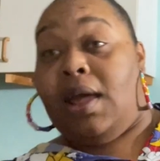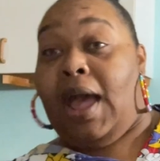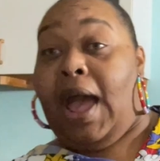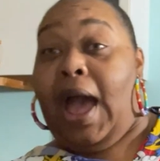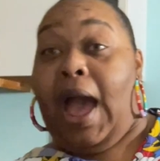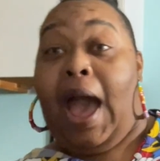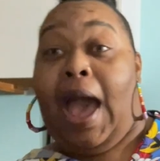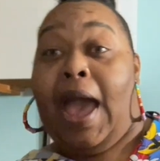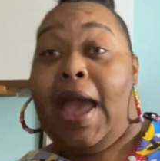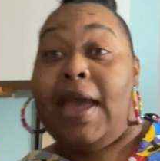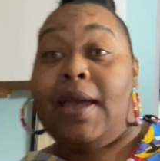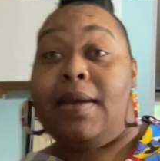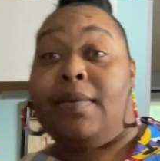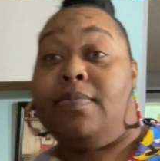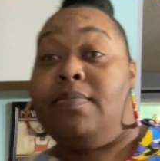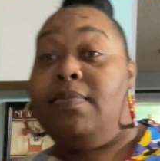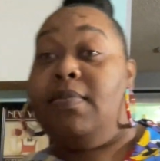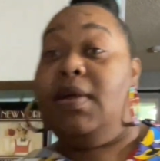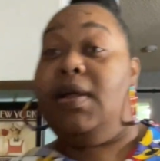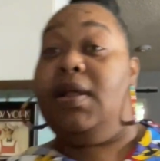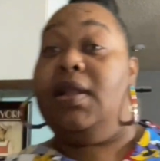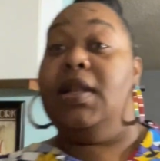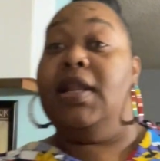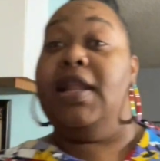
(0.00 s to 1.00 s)
I'm
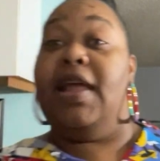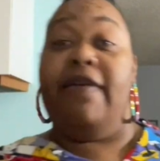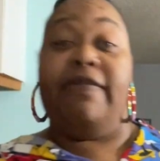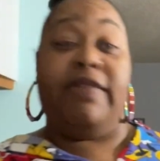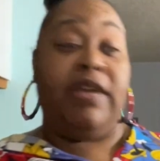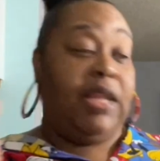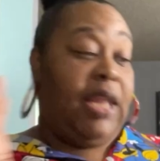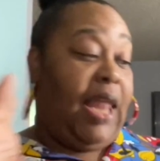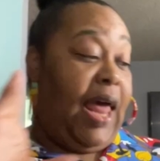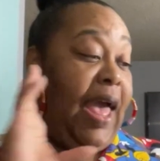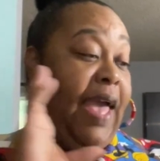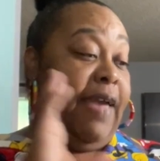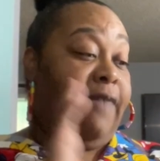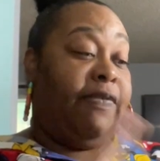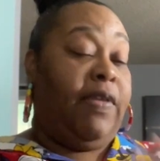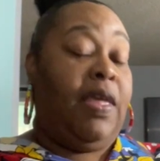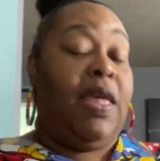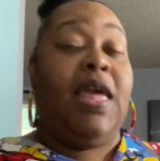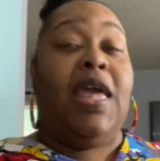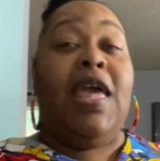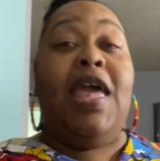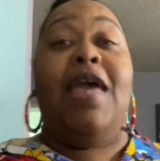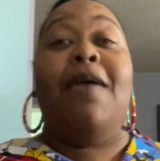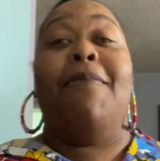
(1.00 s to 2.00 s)
loving life.
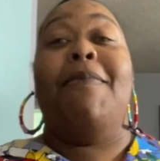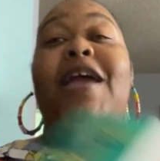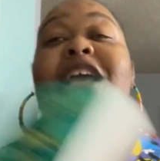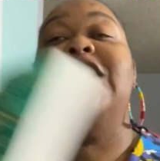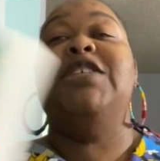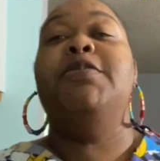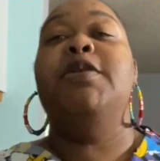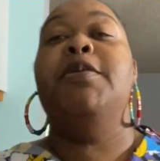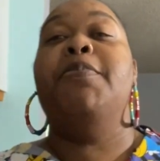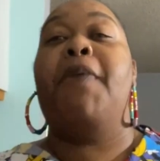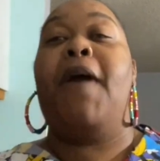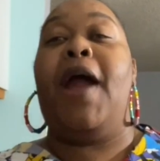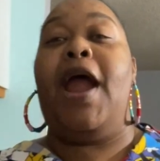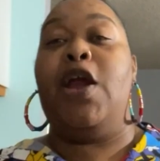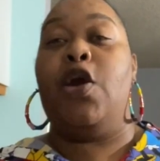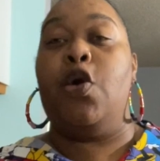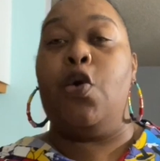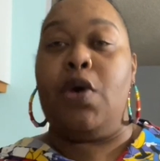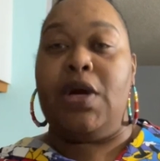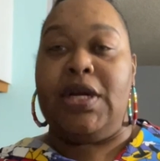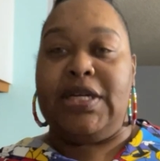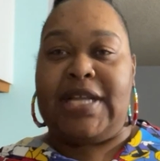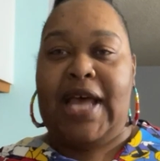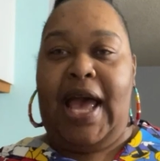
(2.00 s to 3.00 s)
It makes me
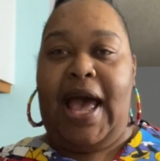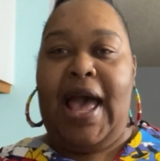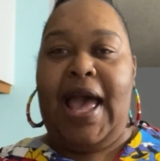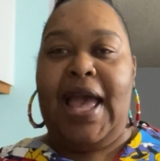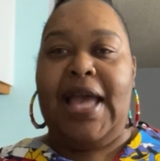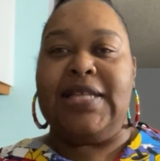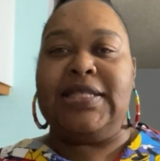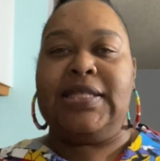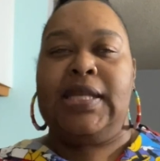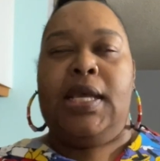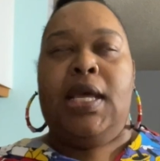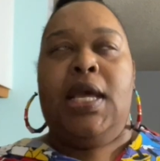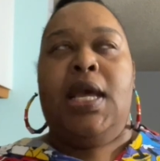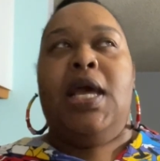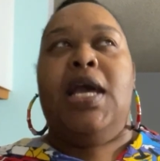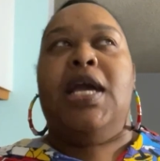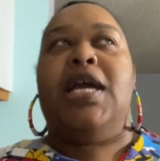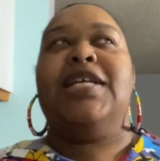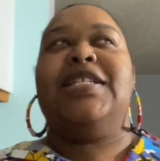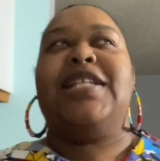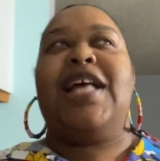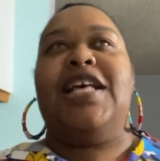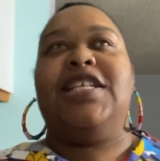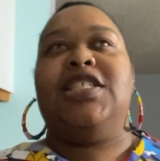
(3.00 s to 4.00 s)
prioritize
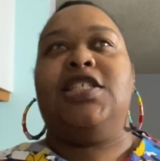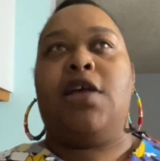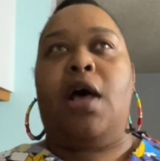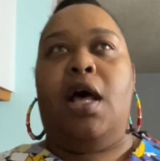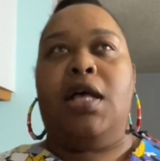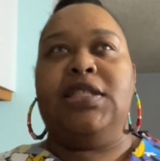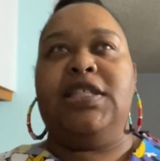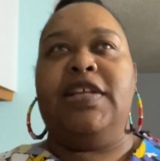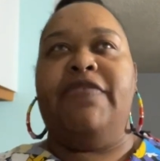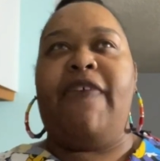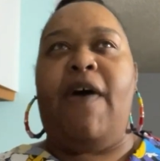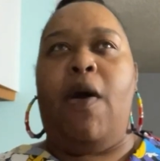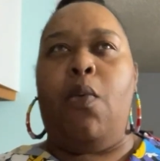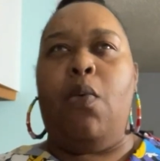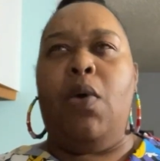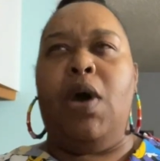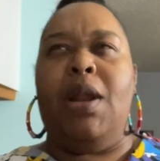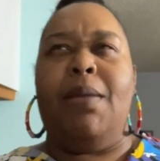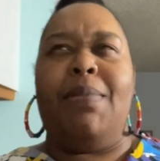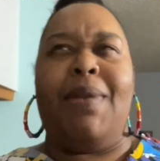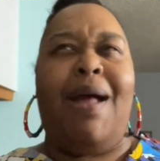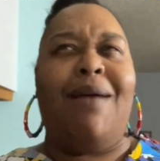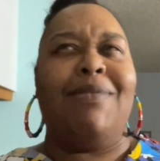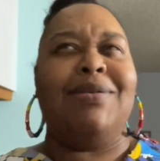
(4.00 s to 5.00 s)
because I saw stuff I
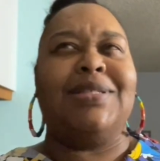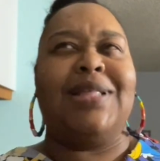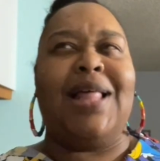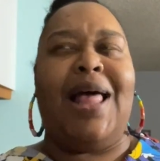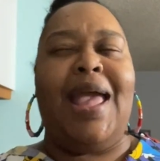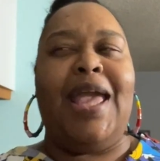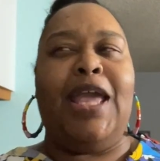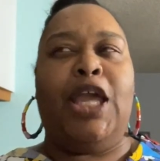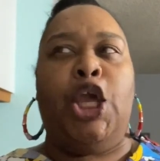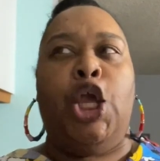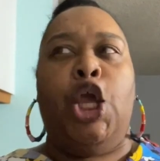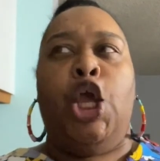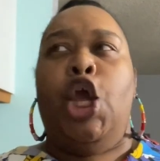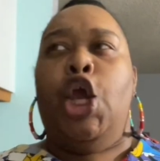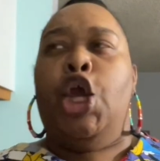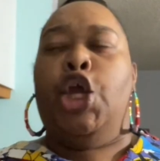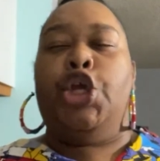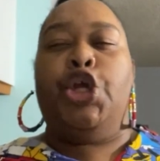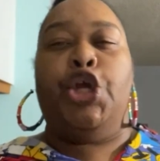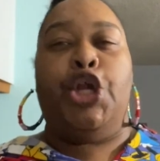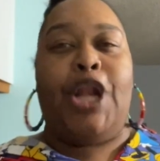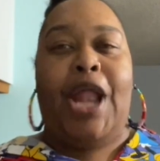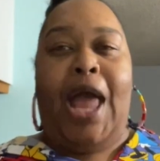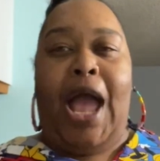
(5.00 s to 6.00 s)
wanted, but I was like,
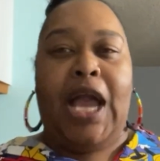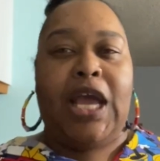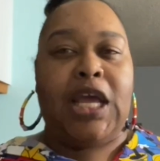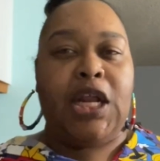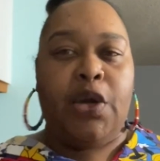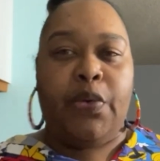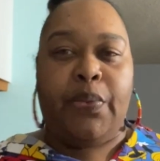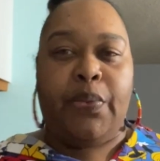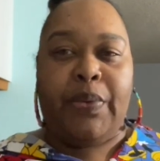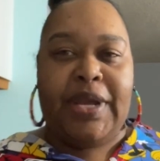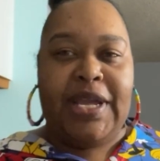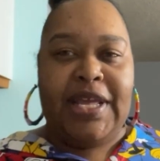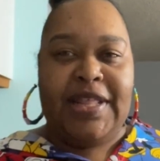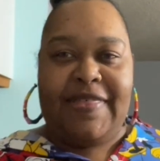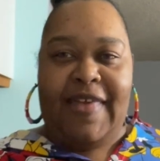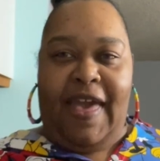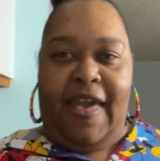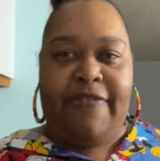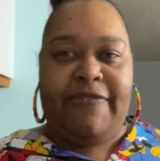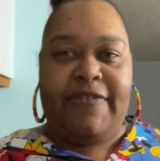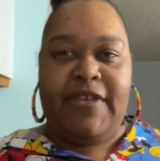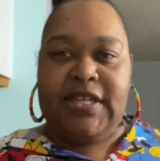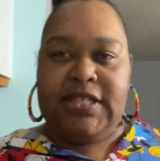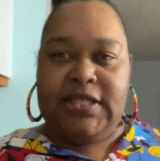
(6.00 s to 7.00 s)
you're not going to read
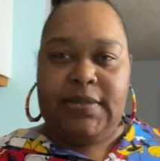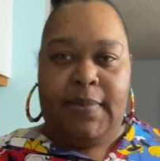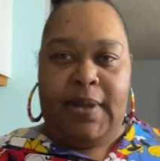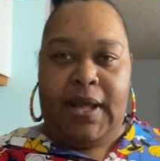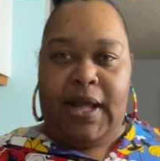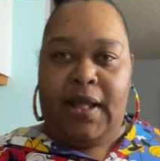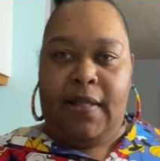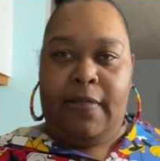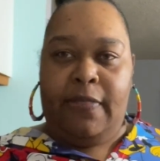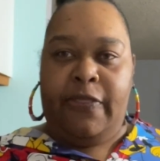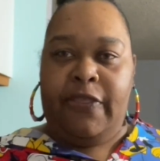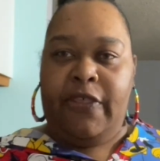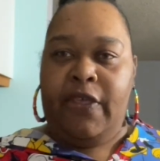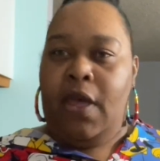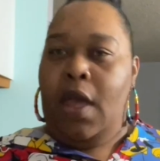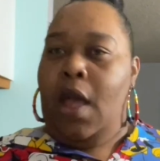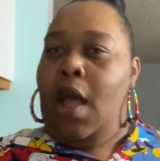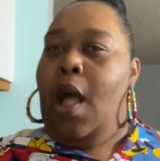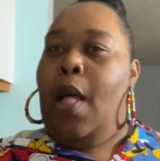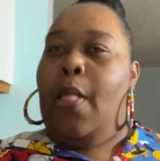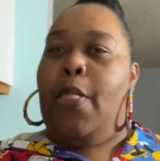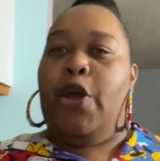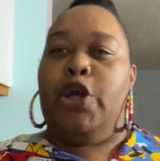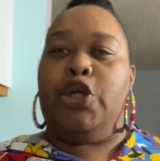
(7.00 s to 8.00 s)
that this month.
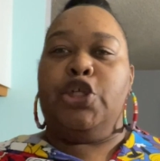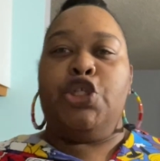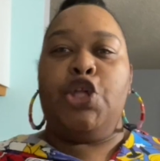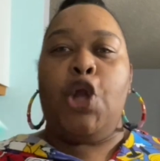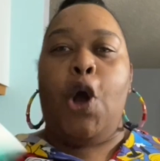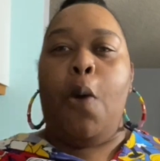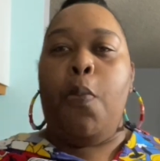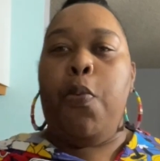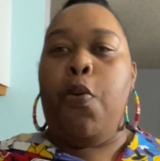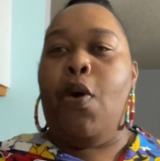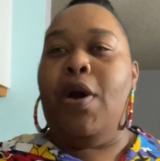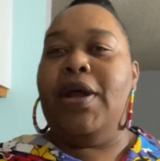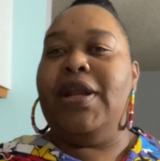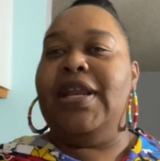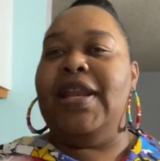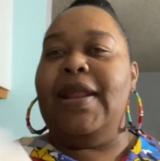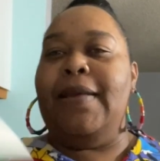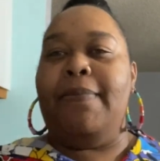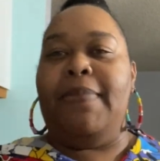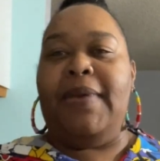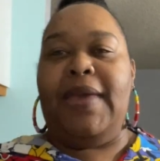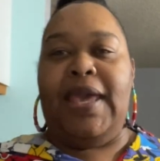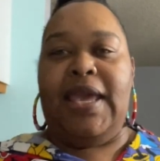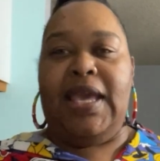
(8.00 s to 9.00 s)
There's no point in it
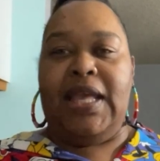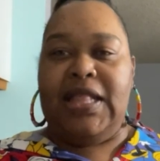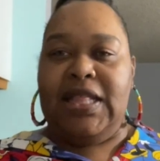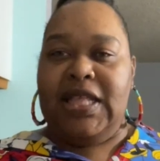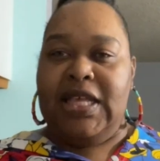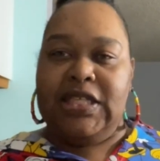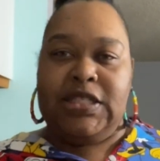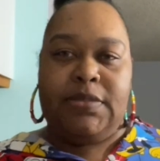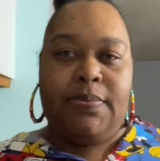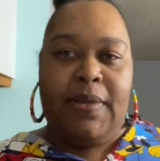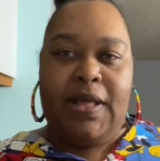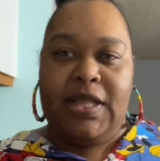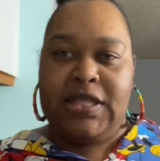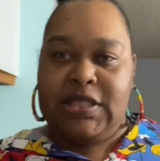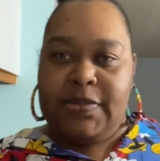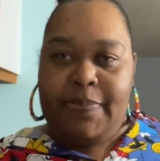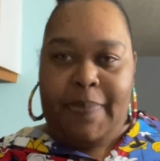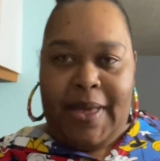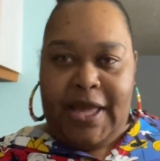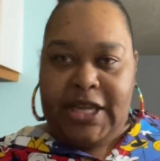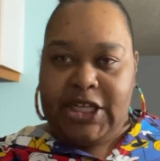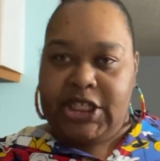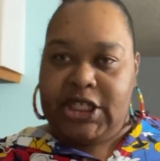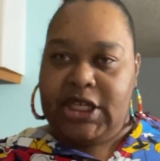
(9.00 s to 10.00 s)
being in this month's
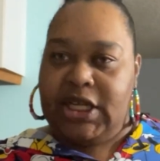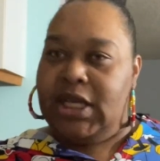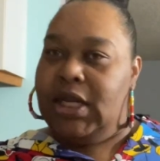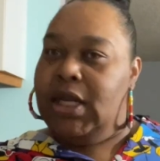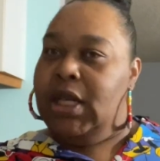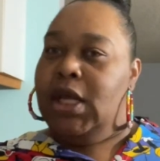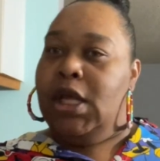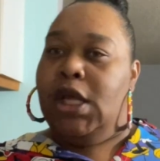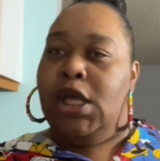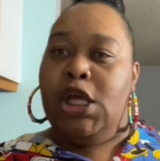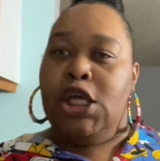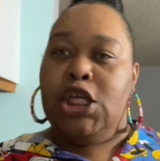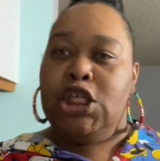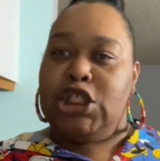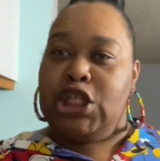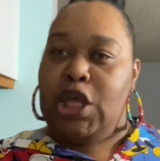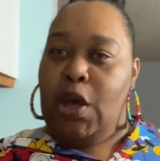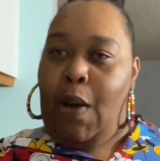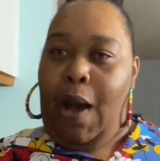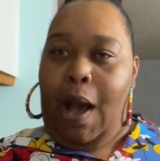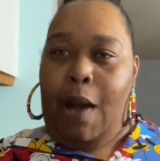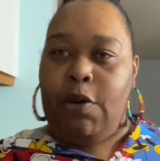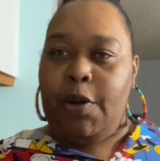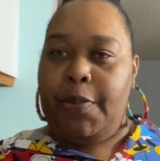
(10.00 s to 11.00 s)
budget. So
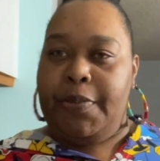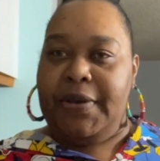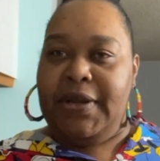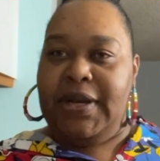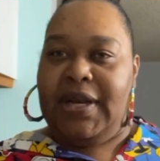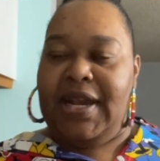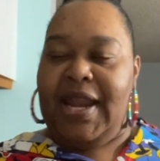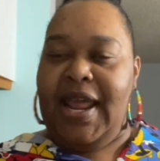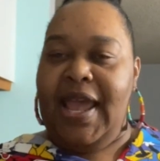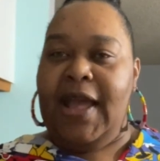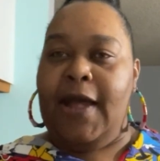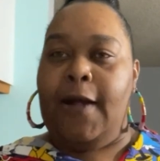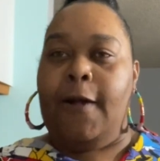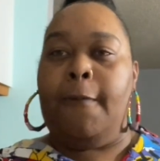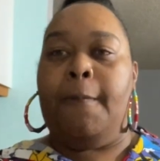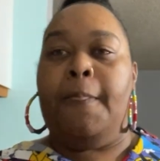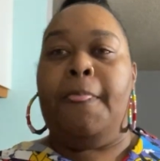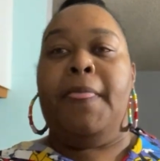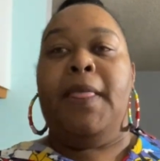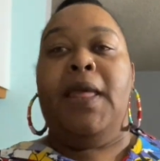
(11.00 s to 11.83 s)
I would put it down.